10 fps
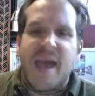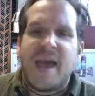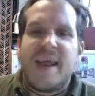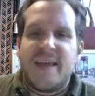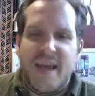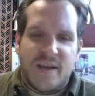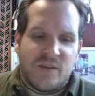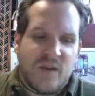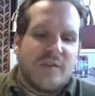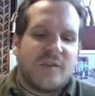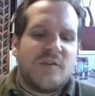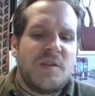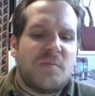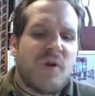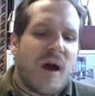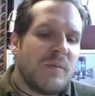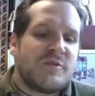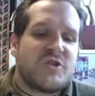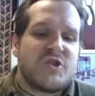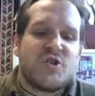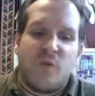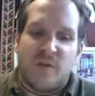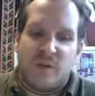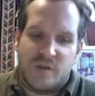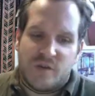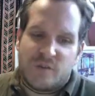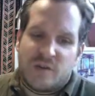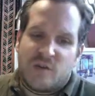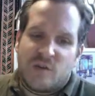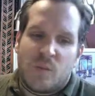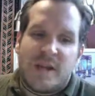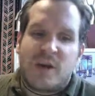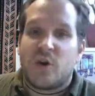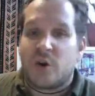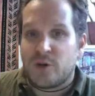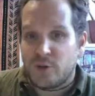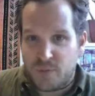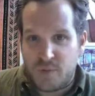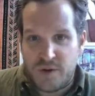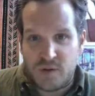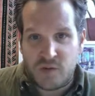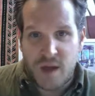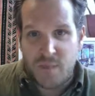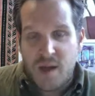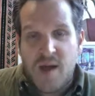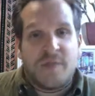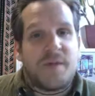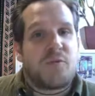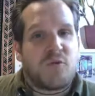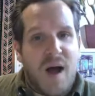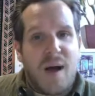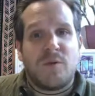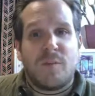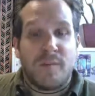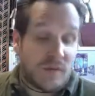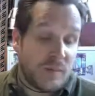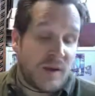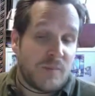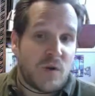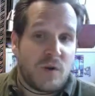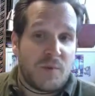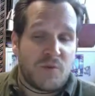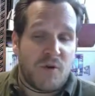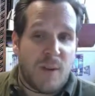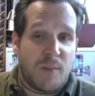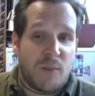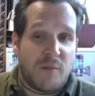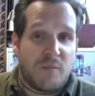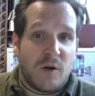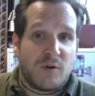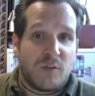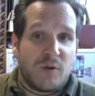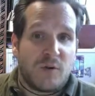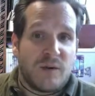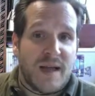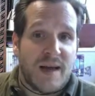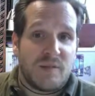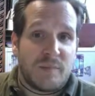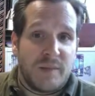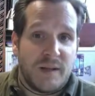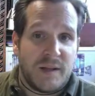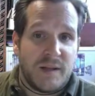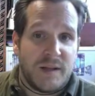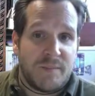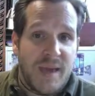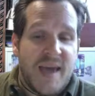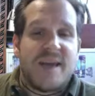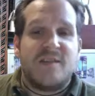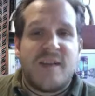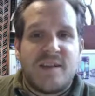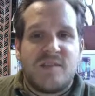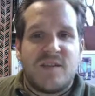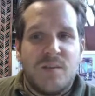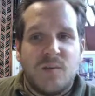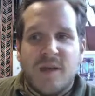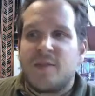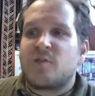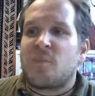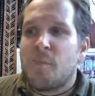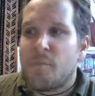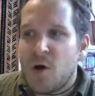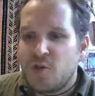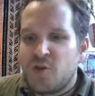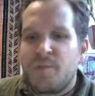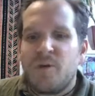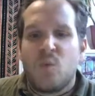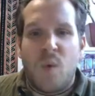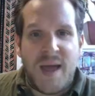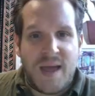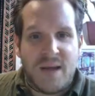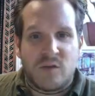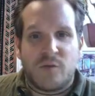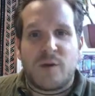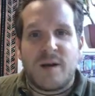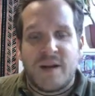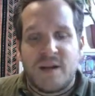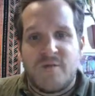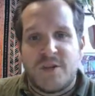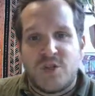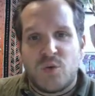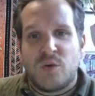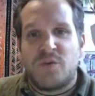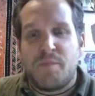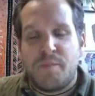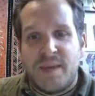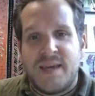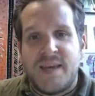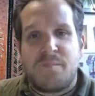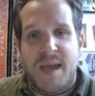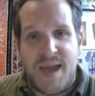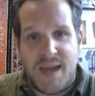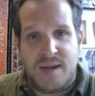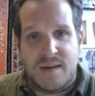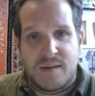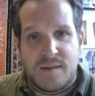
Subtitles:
In any case, this is the problem of chauvinism that someone like Gertler brings up. The problem, sometimes called the problem of multiple realizability, is that it seems like there's multiple ways for an individual to be in pain.